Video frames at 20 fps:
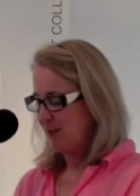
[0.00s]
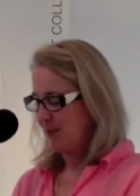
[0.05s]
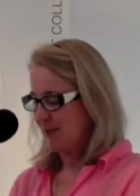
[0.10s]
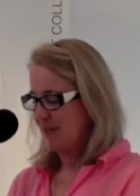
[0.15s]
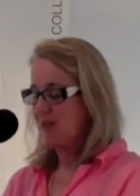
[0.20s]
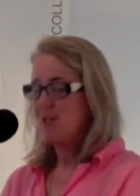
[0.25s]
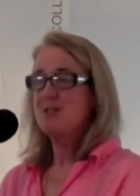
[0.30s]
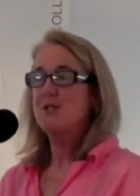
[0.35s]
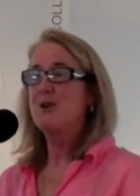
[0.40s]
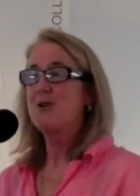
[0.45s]

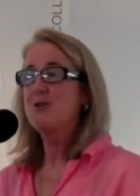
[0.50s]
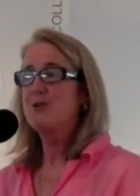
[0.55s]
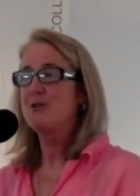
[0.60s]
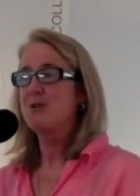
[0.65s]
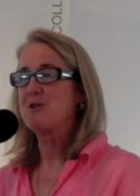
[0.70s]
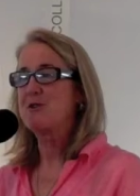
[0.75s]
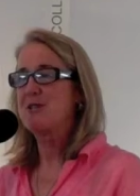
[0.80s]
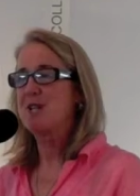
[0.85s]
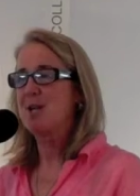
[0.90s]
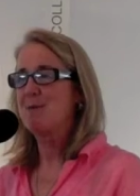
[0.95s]
Liz
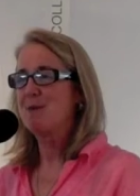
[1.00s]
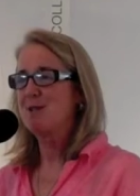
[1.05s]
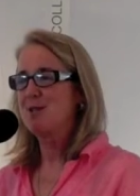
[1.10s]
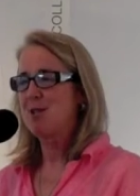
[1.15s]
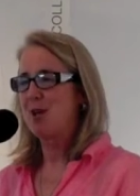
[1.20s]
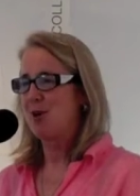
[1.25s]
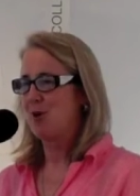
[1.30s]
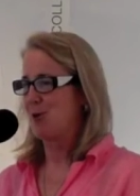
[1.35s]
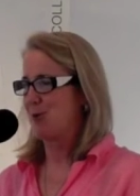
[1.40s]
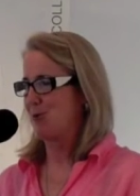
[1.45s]
Zurcher, Cinnamon
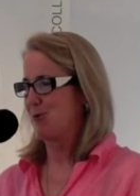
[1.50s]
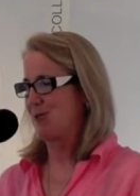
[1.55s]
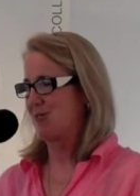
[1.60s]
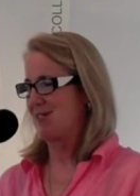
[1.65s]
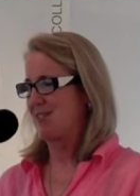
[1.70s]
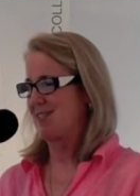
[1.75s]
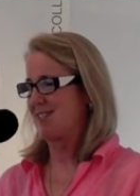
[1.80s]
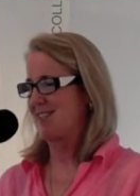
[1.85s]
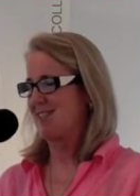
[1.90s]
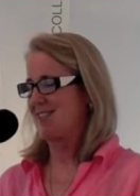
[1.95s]

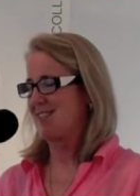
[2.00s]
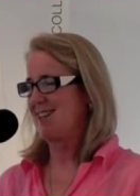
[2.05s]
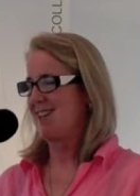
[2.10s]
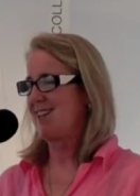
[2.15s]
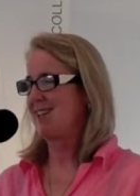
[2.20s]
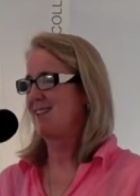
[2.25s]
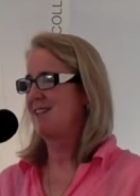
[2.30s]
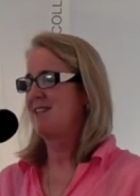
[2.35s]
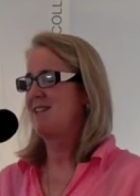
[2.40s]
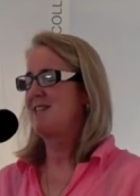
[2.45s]
Toast.
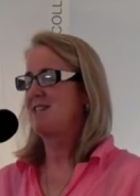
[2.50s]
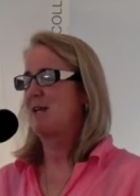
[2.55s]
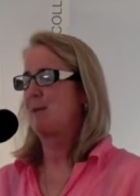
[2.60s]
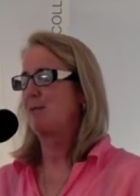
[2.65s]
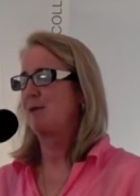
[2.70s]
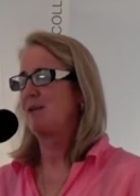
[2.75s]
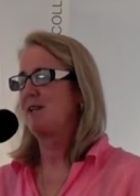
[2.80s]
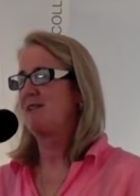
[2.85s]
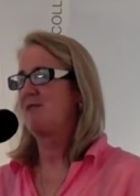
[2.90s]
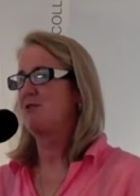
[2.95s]
And Liz,
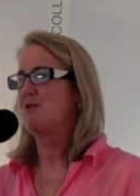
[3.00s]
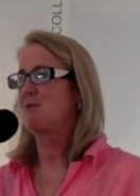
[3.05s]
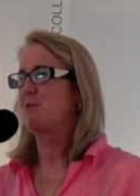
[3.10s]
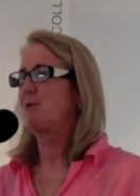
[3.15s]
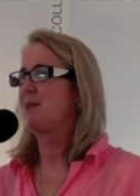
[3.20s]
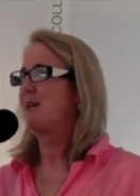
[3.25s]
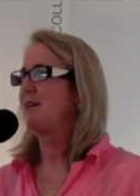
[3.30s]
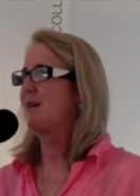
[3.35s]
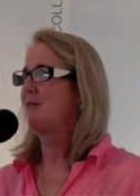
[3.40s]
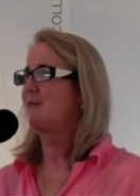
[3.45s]
I believe, is
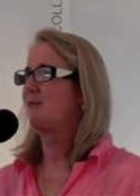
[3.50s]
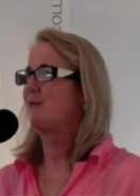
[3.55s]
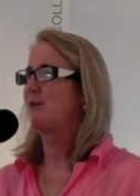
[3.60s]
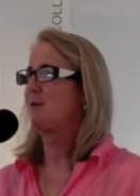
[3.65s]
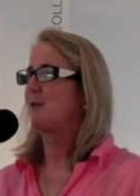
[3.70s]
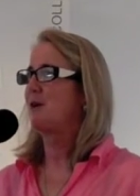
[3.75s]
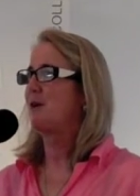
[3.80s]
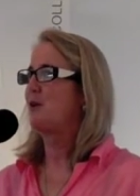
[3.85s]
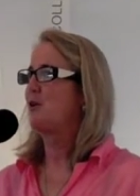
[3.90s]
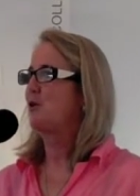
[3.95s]
reading
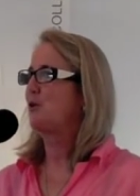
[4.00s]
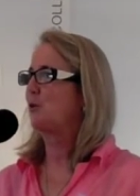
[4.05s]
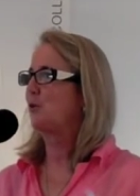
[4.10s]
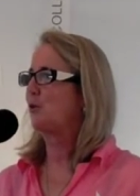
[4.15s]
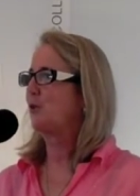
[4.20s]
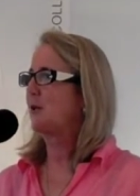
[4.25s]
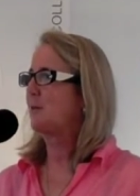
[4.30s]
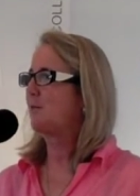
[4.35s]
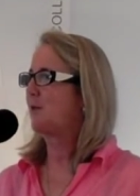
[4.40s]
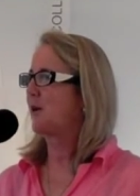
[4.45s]
from a
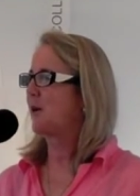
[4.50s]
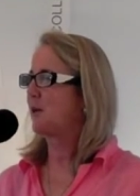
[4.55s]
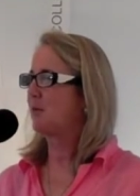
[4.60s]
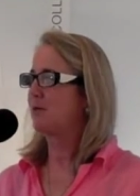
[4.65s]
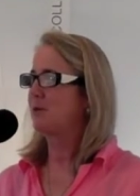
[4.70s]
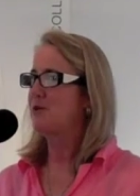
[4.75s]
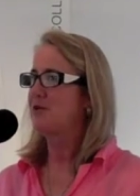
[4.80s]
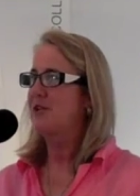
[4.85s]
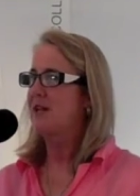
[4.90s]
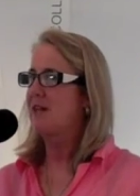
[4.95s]
newly
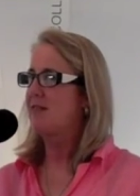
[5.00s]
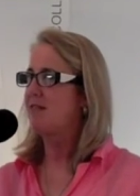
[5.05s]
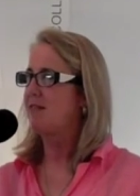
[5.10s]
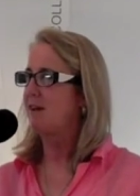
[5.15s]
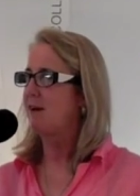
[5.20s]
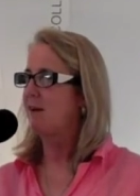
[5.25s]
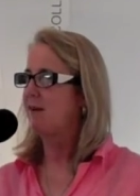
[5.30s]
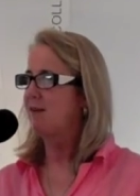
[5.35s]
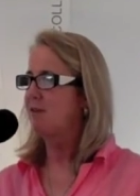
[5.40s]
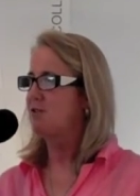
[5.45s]
published
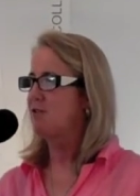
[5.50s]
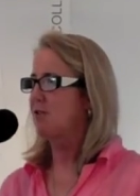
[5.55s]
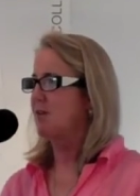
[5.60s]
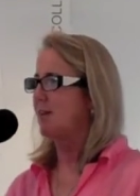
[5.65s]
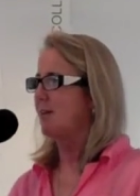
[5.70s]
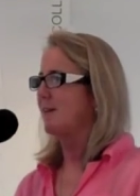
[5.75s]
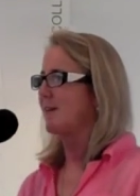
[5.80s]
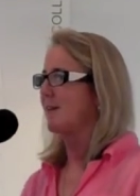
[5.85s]
anthology in